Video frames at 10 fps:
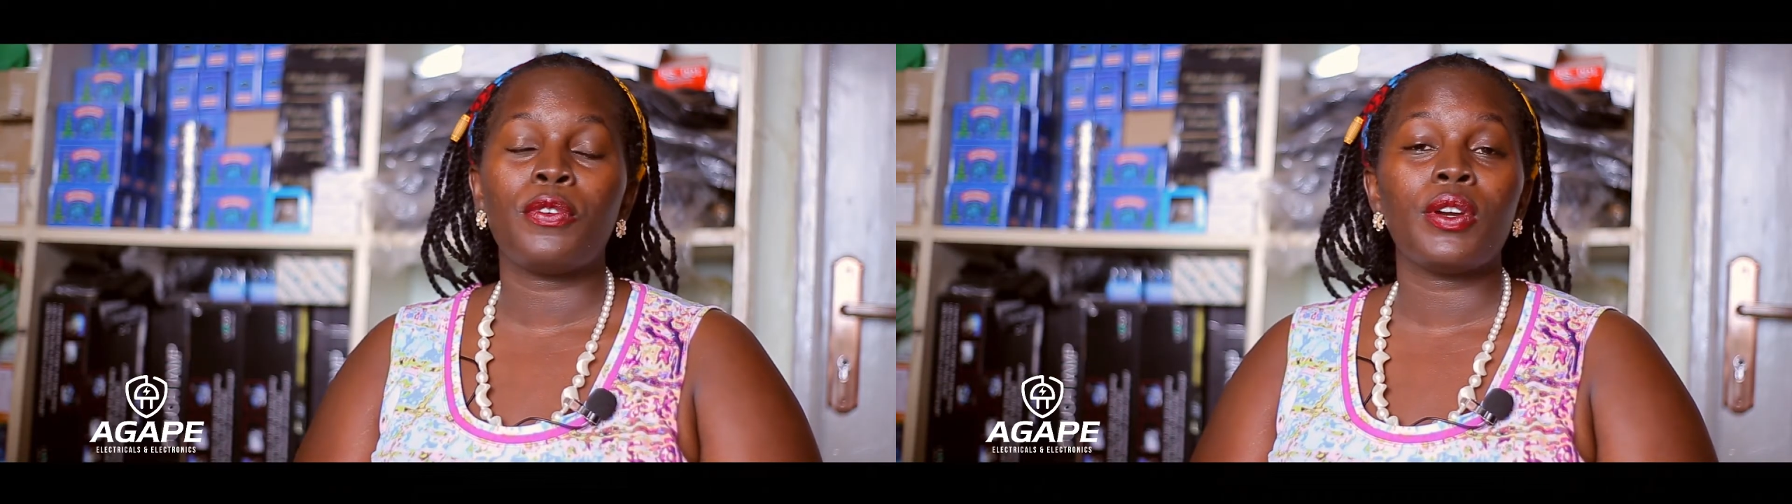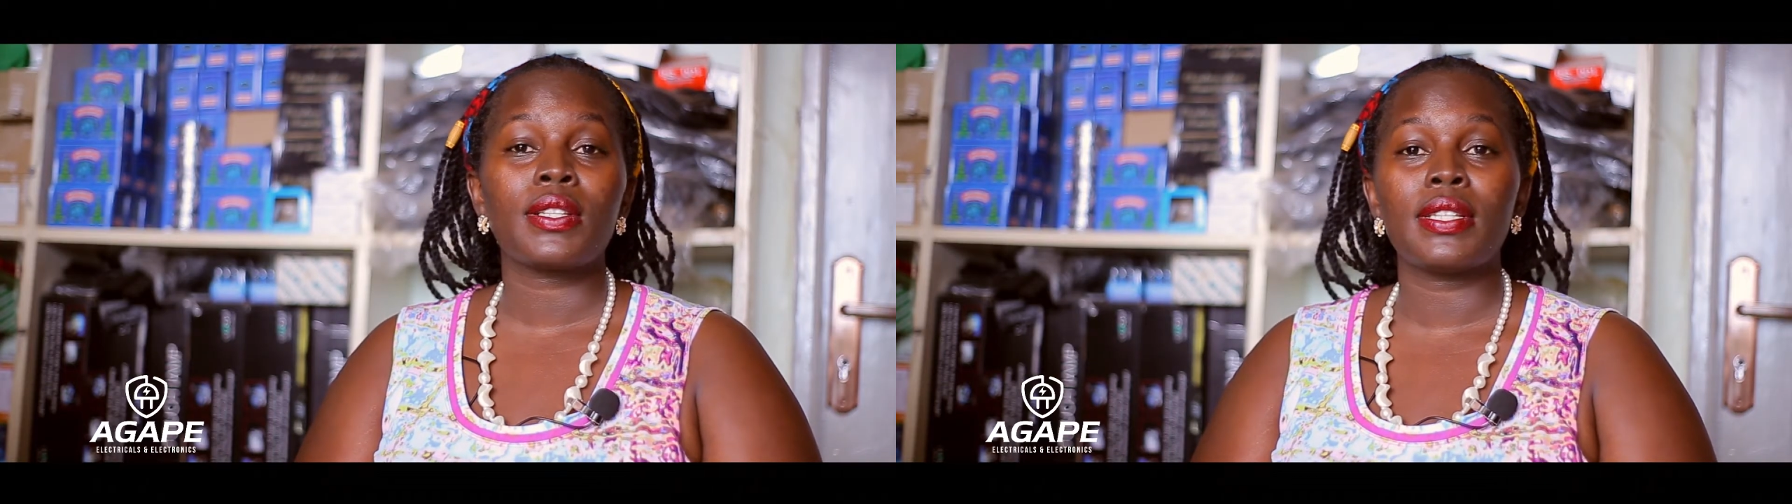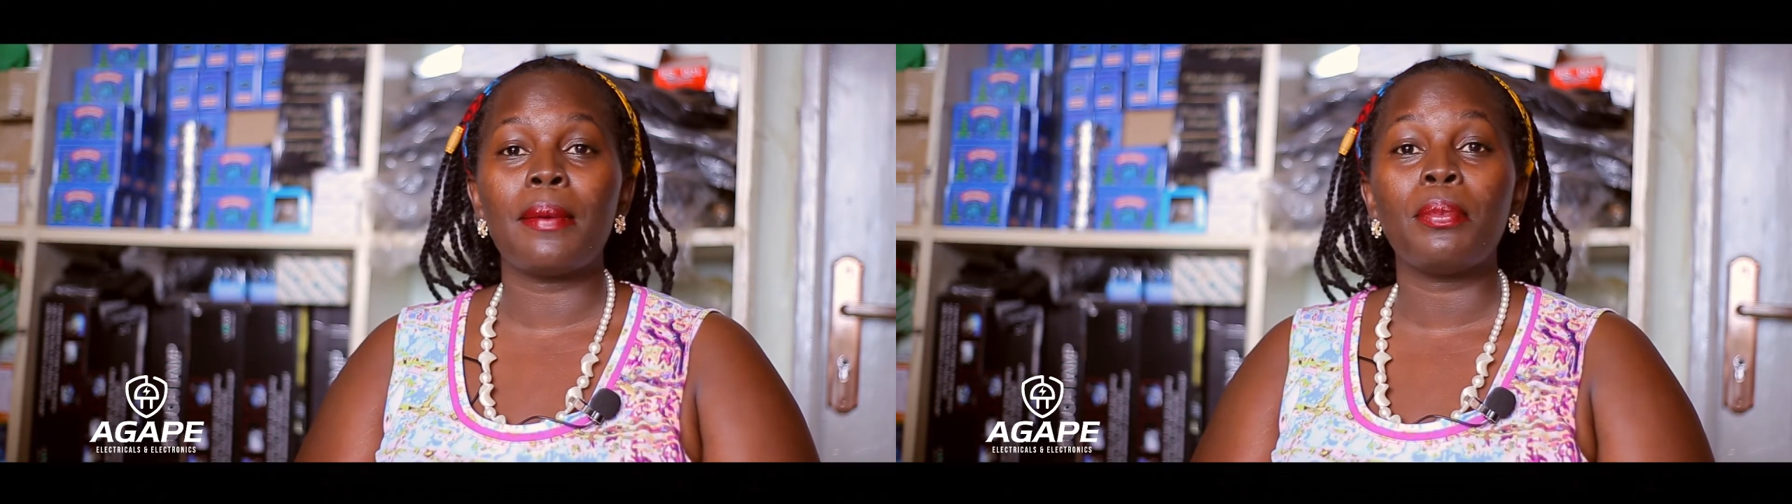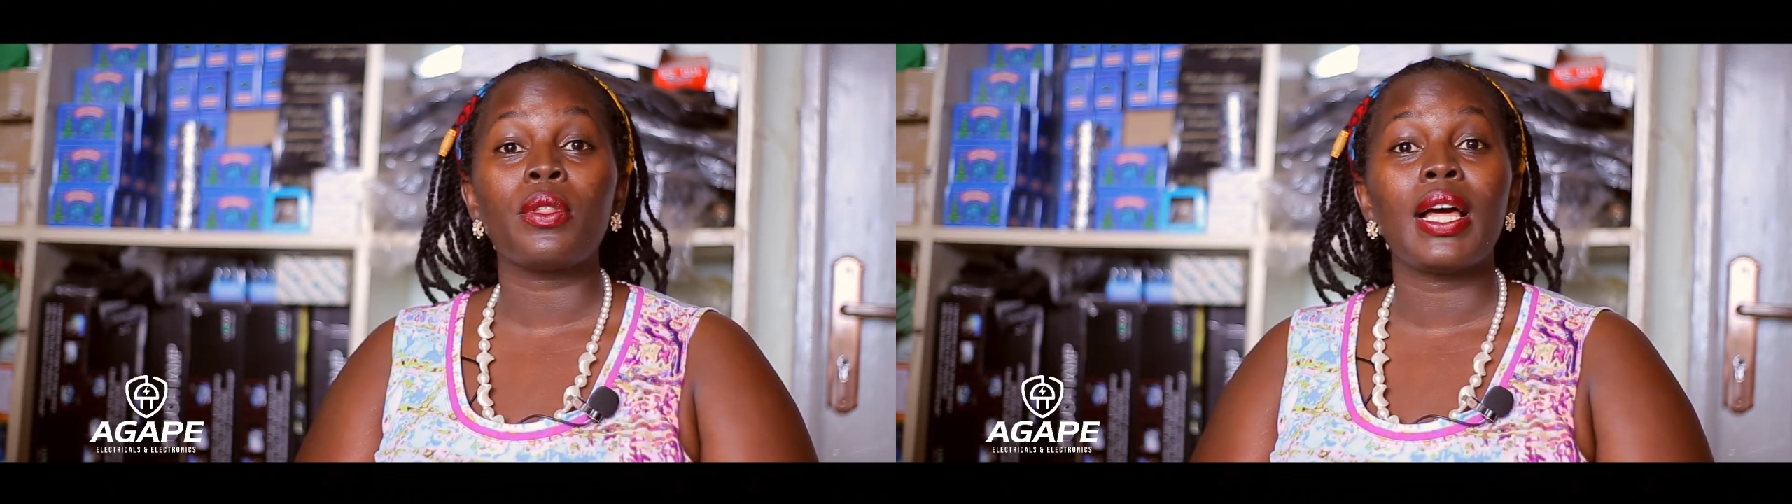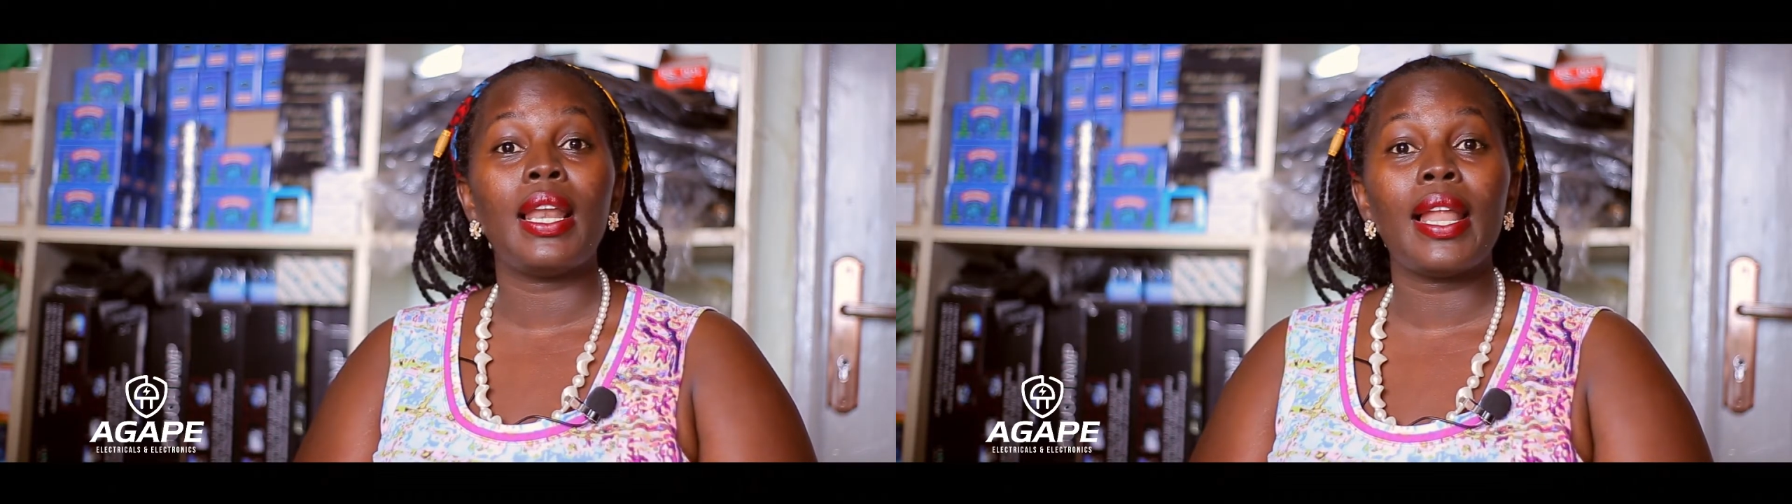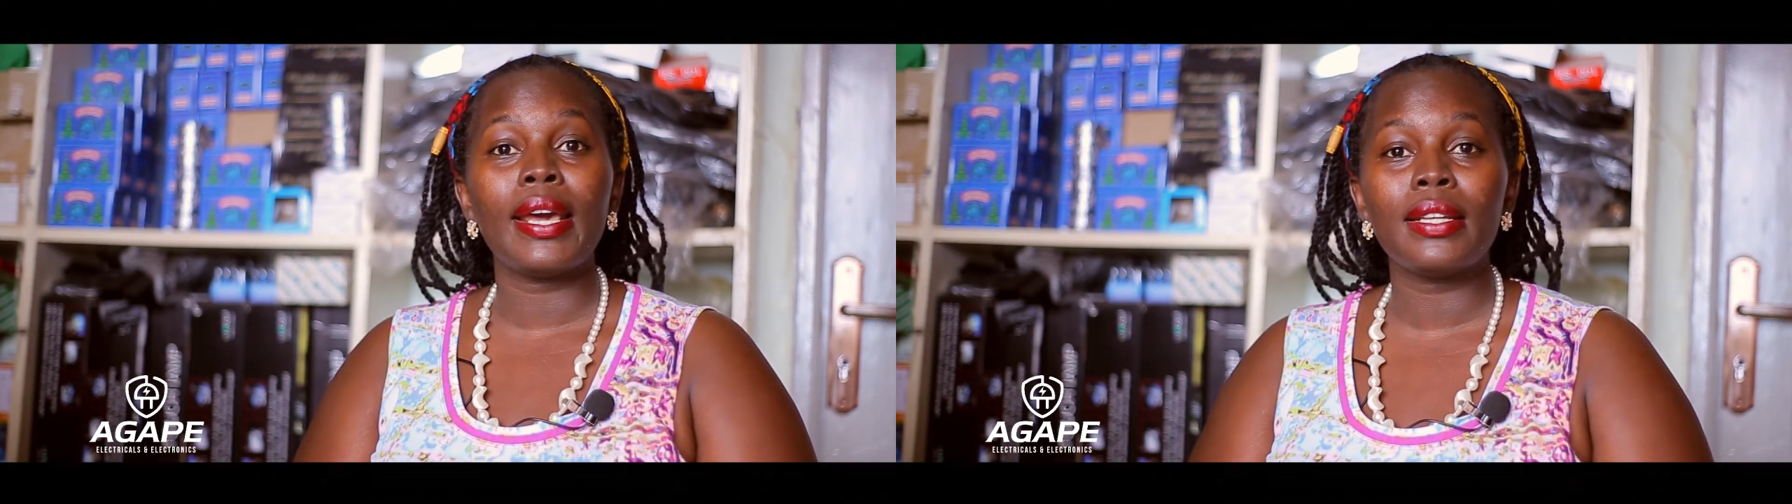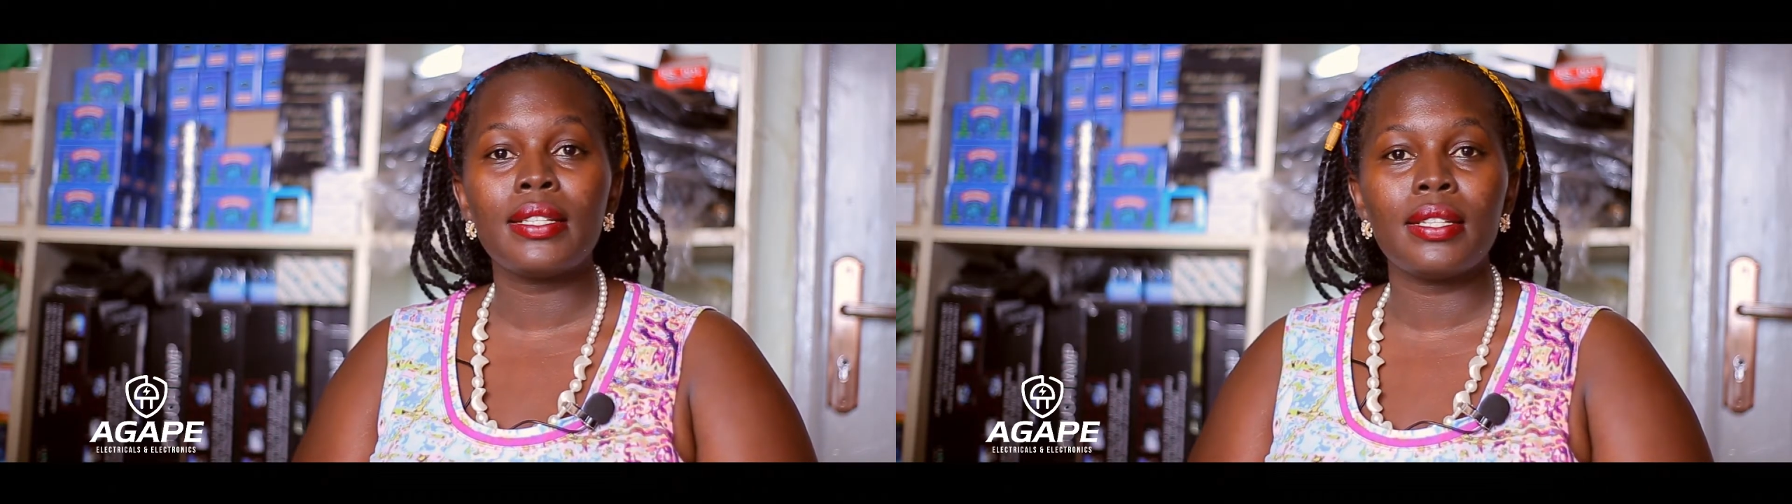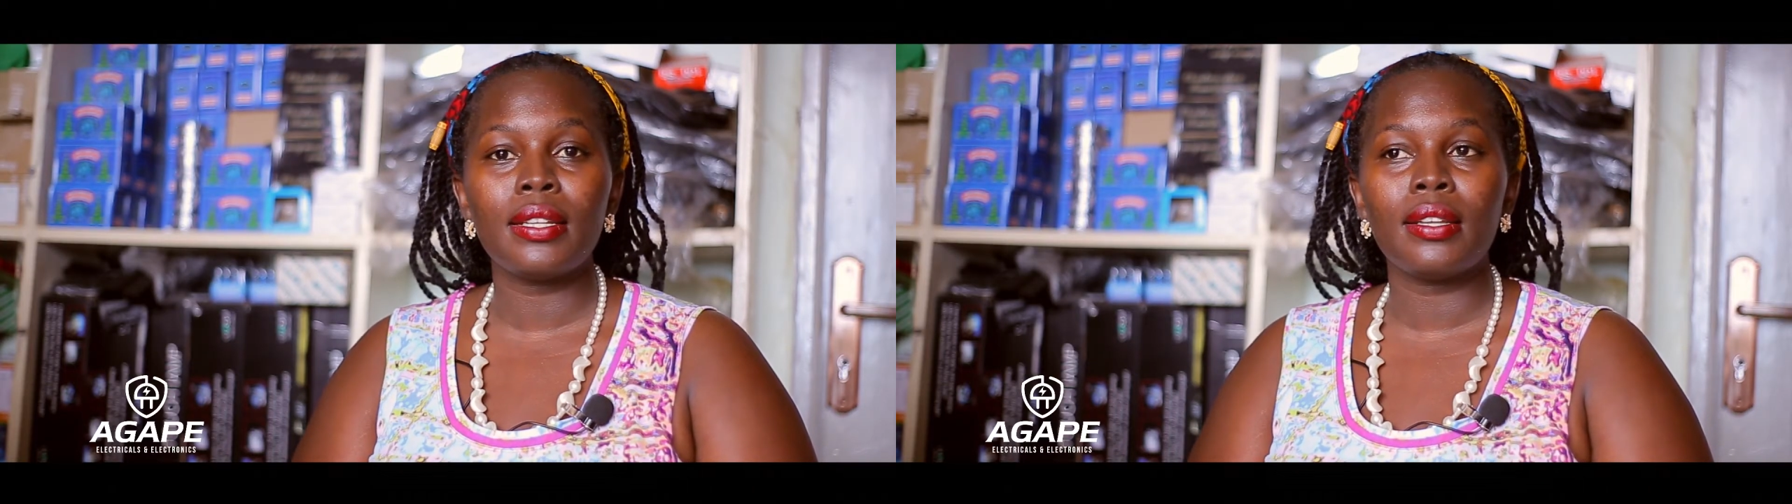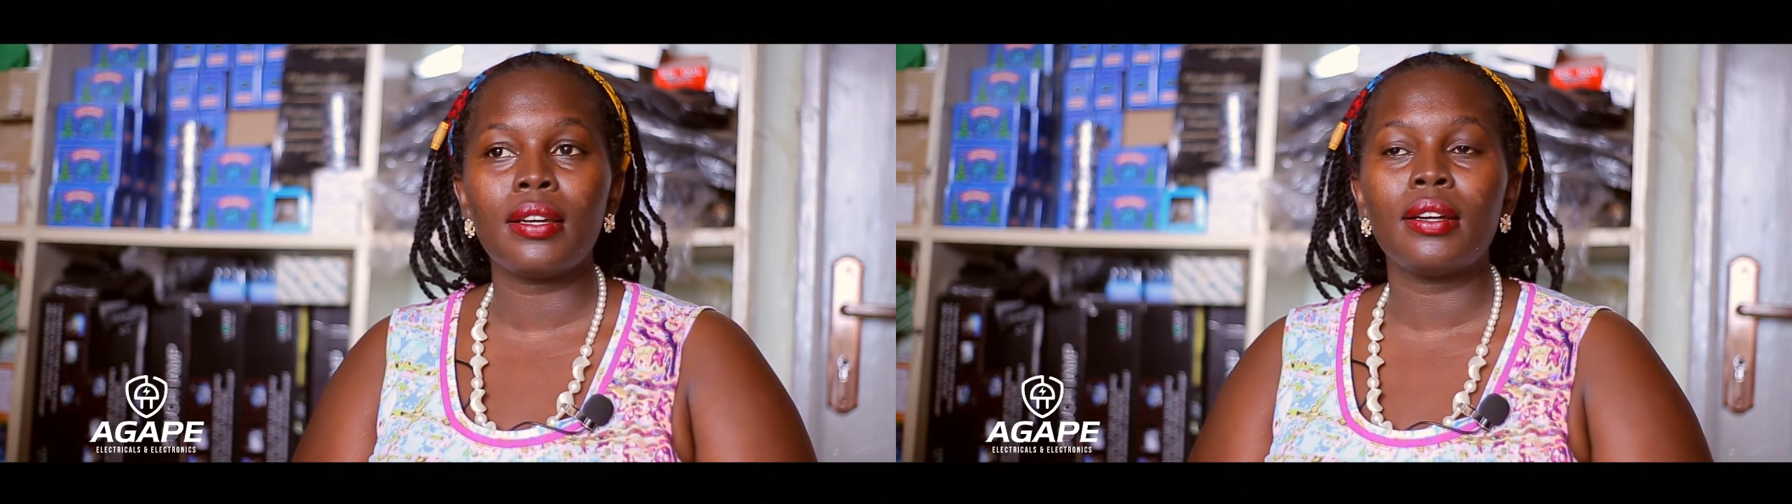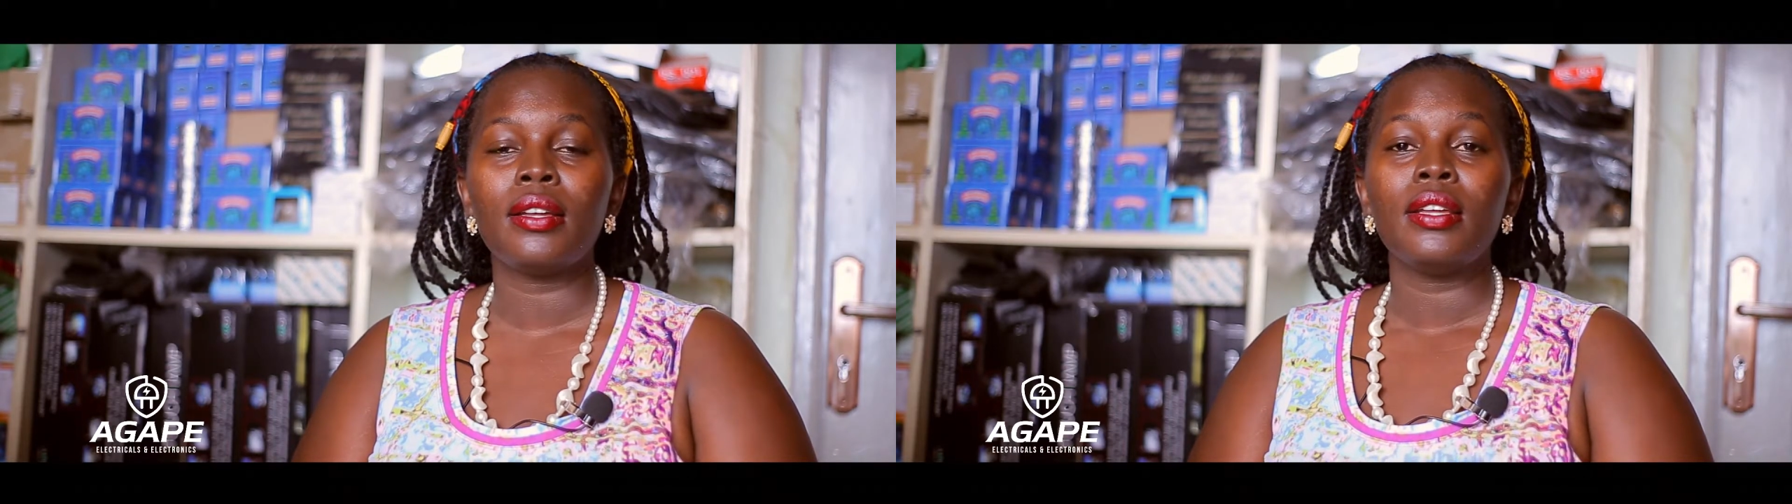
For example, the lighting,